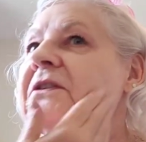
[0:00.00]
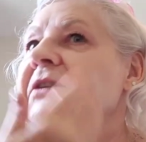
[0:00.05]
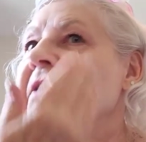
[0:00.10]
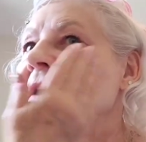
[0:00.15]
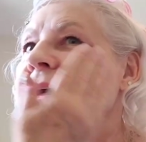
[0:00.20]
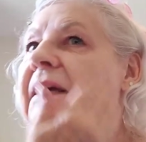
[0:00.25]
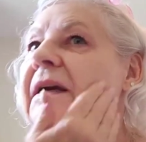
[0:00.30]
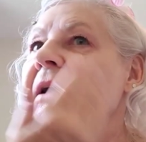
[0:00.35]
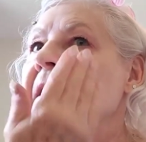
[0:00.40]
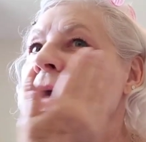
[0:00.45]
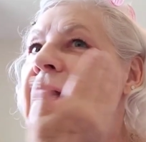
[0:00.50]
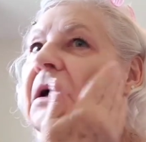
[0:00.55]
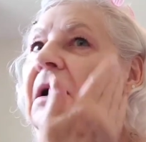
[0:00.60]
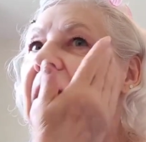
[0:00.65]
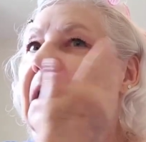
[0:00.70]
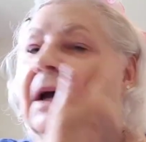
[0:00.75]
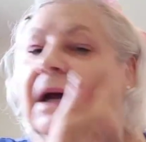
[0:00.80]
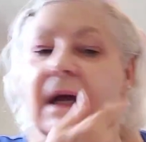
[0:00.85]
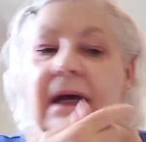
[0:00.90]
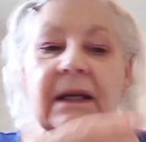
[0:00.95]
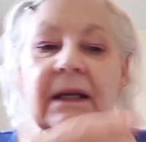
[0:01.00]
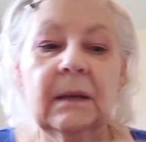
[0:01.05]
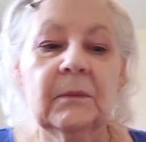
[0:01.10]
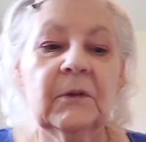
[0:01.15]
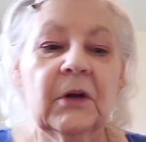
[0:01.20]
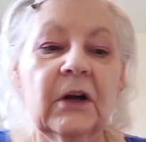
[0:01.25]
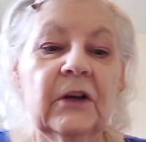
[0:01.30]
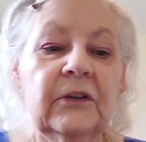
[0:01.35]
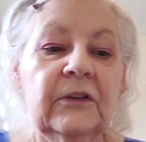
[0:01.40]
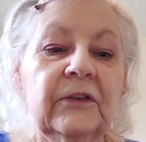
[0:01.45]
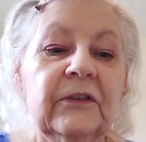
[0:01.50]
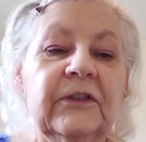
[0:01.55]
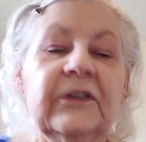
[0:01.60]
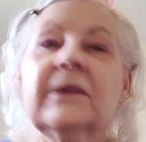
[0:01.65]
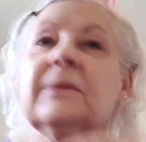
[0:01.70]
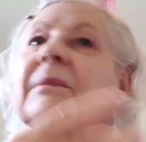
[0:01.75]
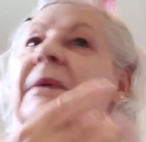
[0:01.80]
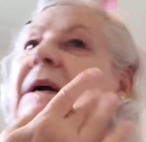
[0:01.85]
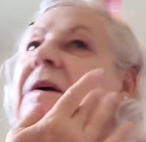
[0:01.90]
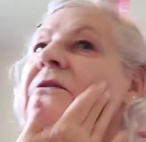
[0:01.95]
today, and I'm not
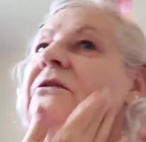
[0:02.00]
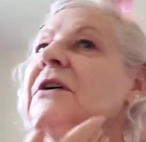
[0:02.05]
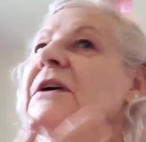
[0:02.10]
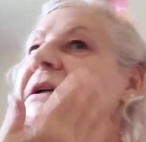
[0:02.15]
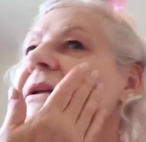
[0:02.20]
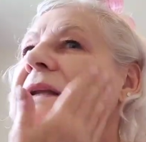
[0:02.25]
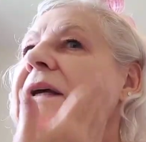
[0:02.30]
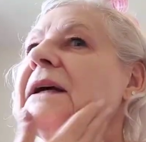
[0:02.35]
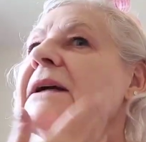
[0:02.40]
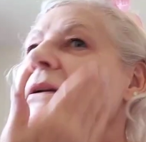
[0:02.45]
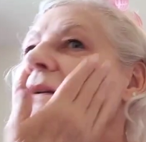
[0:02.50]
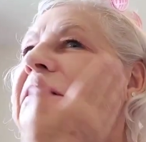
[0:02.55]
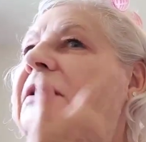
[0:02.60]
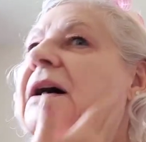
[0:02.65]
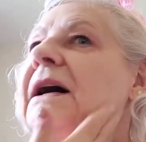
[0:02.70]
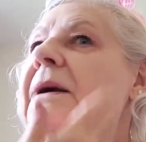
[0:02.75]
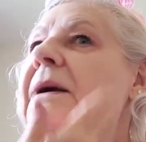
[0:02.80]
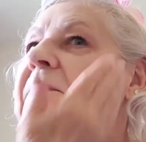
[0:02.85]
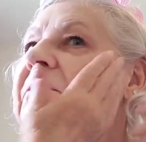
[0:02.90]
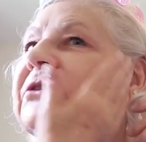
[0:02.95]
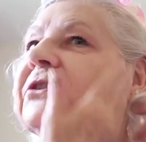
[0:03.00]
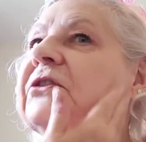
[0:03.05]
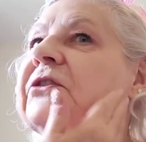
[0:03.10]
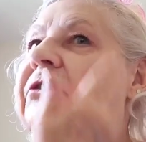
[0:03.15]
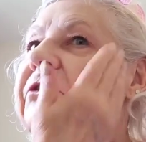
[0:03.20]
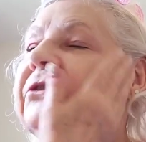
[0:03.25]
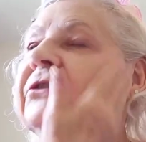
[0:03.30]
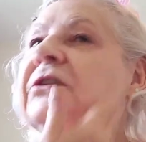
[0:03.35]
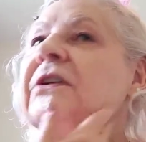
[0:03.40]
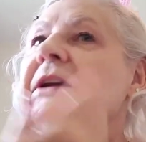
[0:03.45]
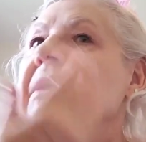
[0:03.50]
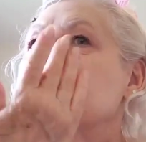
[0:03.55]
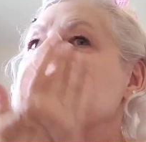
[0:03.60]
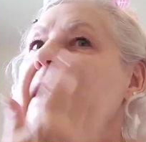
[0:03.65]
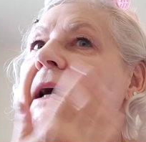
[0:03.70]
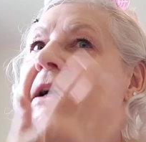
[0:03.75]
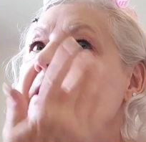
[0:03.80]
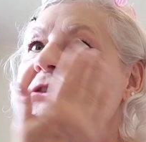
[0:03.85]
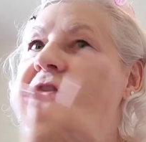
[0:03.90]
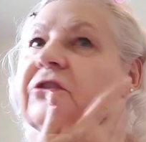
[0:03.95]
using my ring light. I'm just using
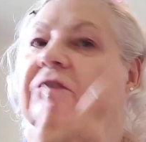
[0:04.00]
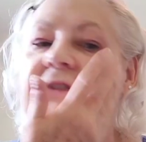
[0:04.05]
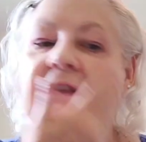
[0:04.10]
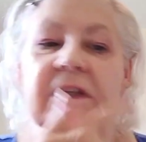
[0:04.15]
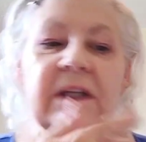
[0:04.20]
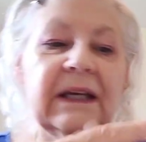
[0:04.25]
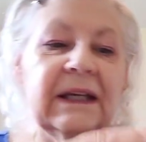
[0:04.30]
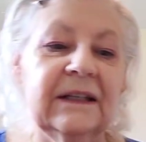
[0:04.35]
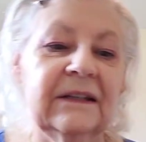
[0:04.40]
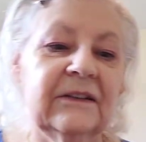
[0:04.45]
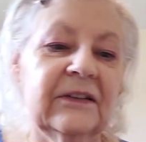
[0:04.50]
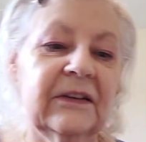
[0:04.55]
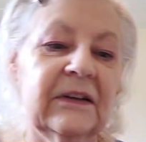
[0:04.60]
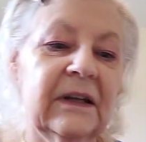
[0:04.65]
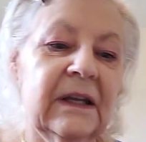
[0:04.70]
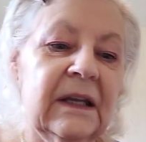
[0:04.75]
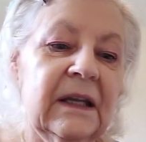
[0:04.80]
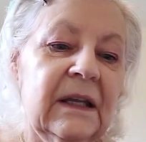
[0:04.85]
natural light.